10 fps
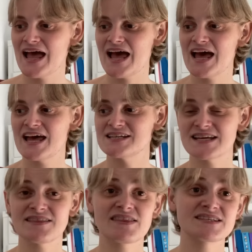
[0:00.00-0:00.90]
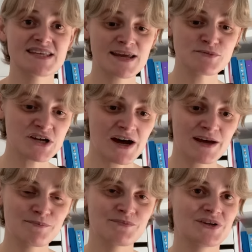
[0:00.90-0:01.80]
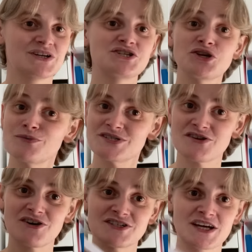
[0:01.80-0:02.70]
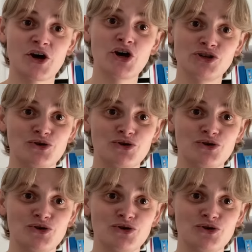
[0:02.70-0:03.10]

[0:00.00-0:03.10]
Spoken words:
And at the same time, she'll be starting her new